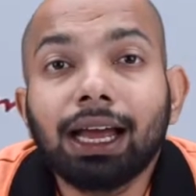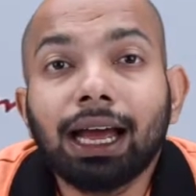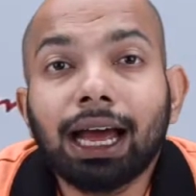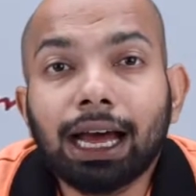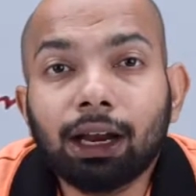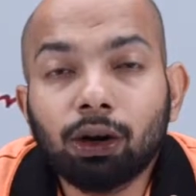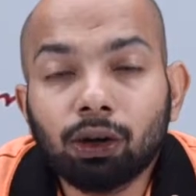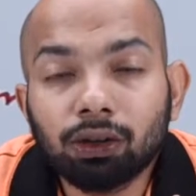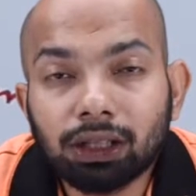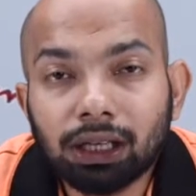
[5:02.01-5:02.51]

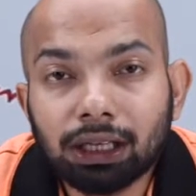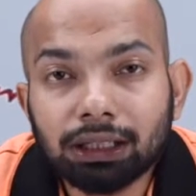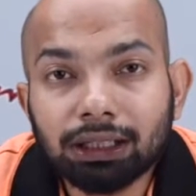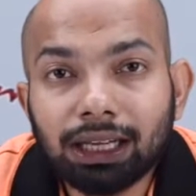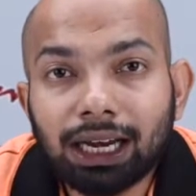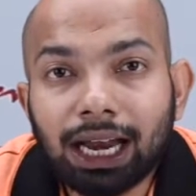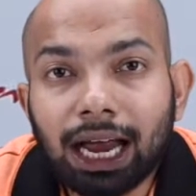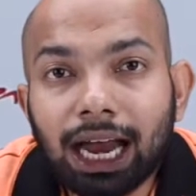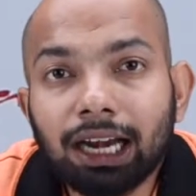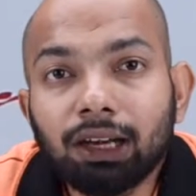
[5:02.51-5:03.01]
And on the
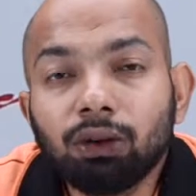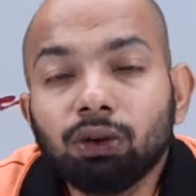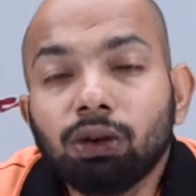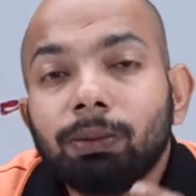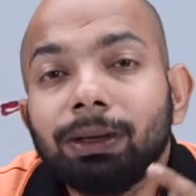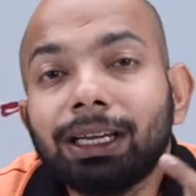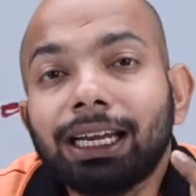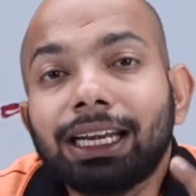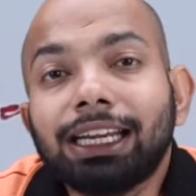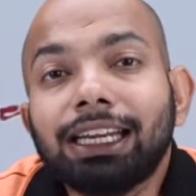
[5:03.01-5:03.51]
other hand,
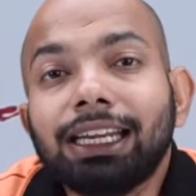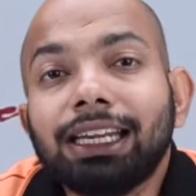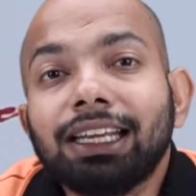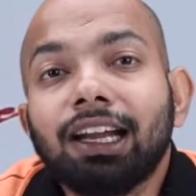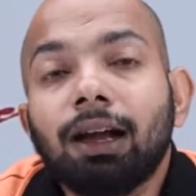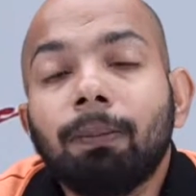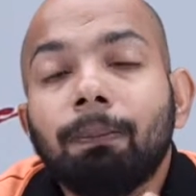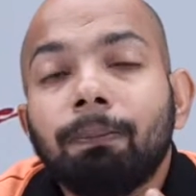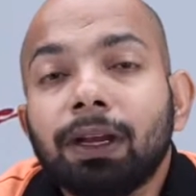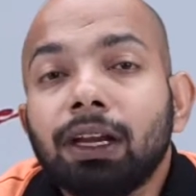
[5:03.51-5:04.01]
you'll be
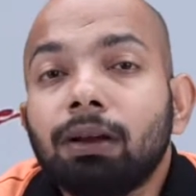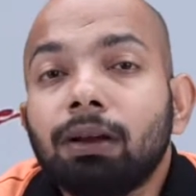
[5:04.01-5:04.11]
ending up